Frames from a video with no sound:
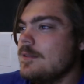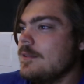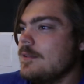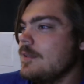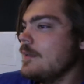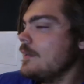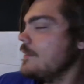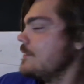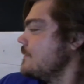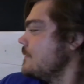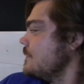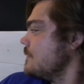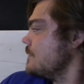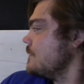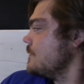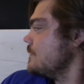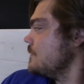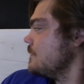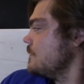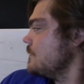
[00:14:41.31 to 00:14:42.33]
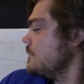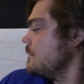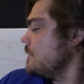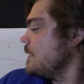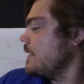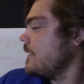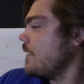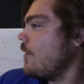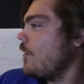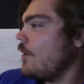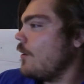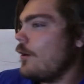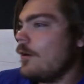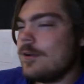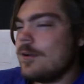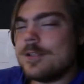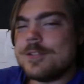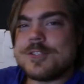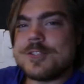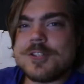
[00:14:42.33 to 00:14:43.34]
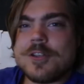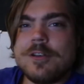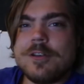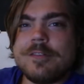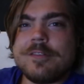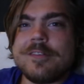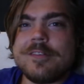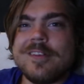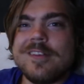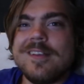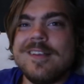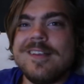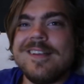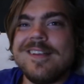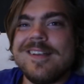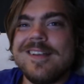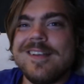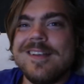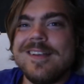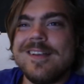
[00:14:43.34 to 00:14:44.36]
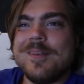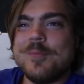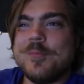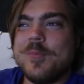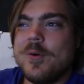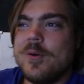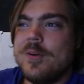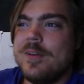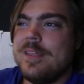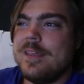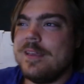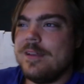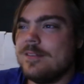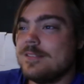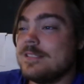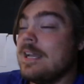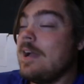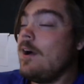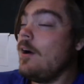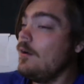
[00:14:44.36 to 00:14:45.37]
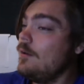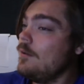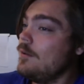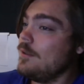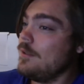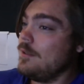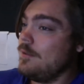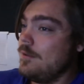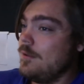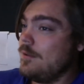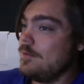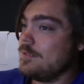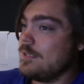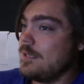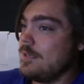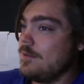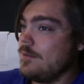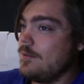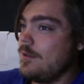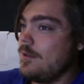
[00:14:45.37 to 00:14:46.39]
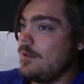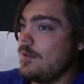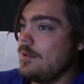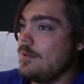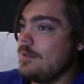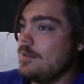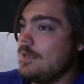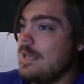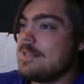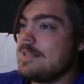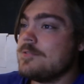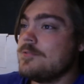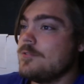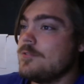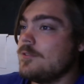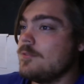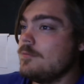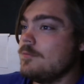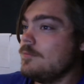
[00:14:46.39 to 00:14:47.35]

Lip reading: and aw and stuff. But here, I'll say isn't